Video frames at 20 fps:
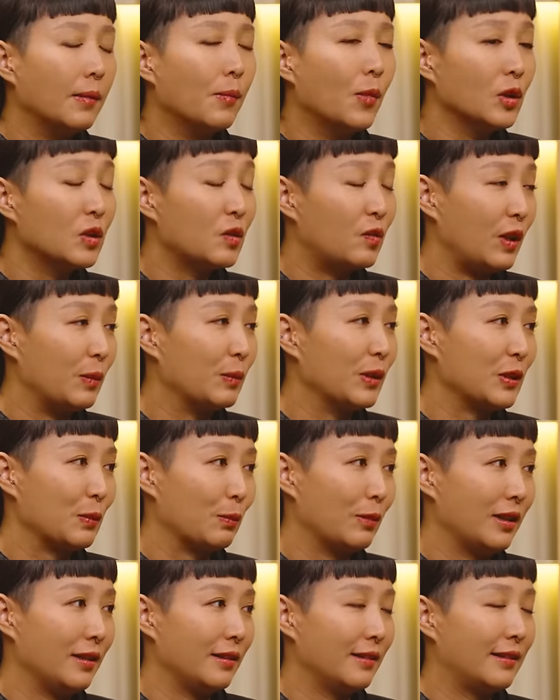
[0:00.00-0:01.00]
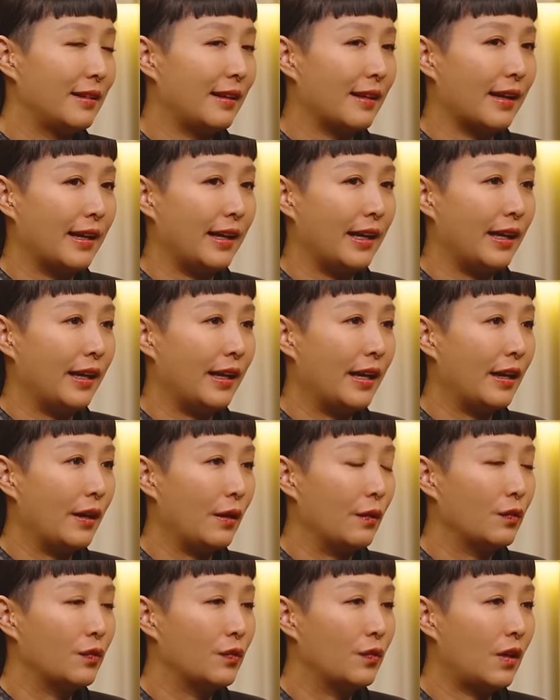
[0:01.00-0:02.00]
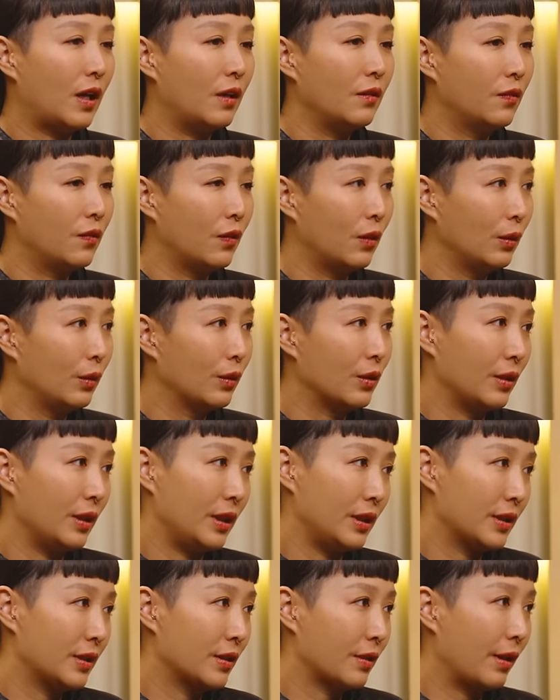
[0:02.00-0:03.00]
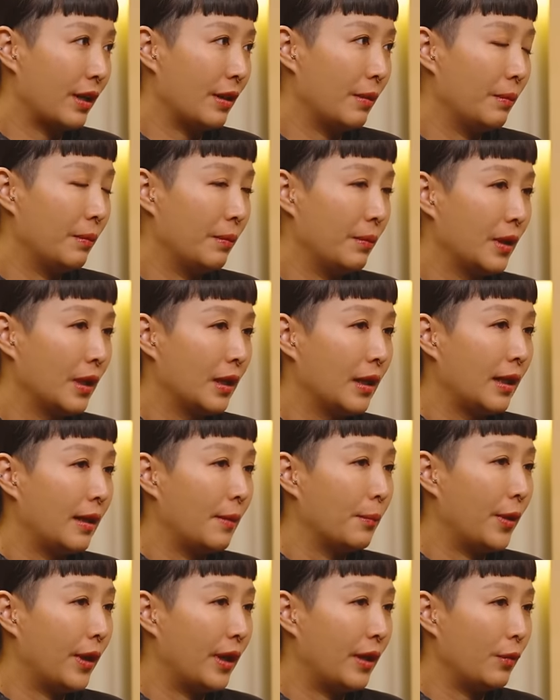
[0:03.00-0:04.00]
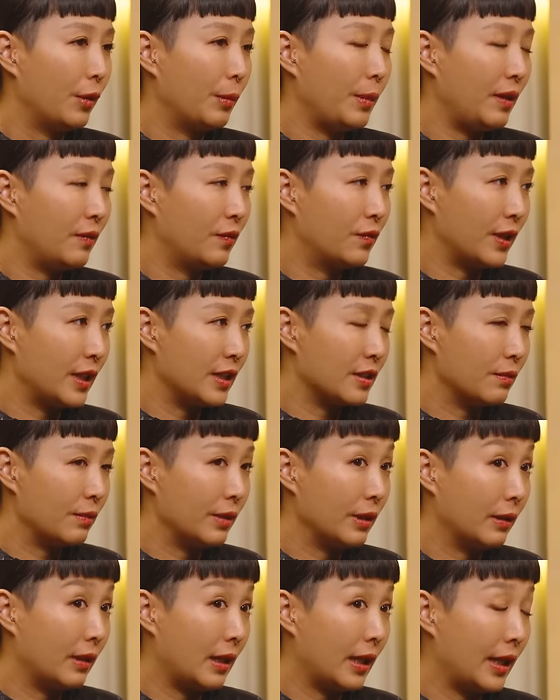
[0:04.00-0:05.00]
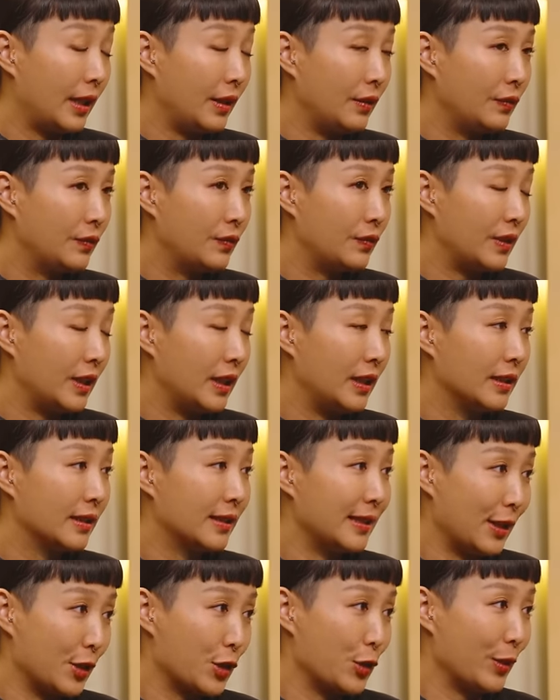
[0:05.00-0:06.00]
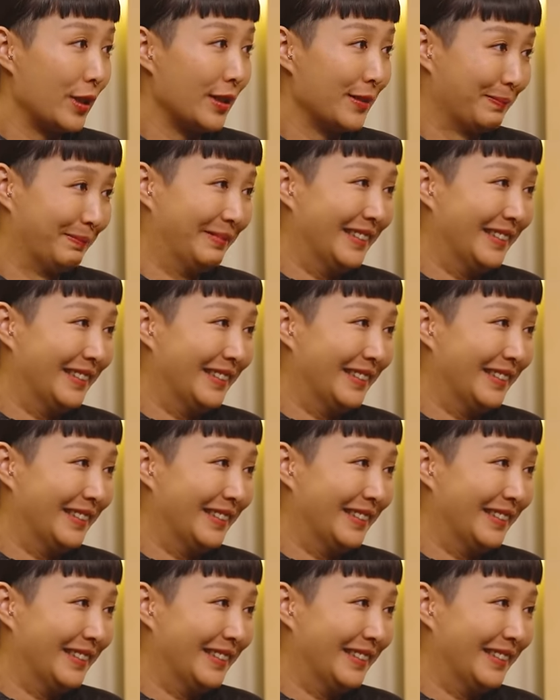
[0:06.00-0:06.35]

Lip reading: The most famous one that I have unfollowed on Instagram but remain friends in real life is Xia Xue.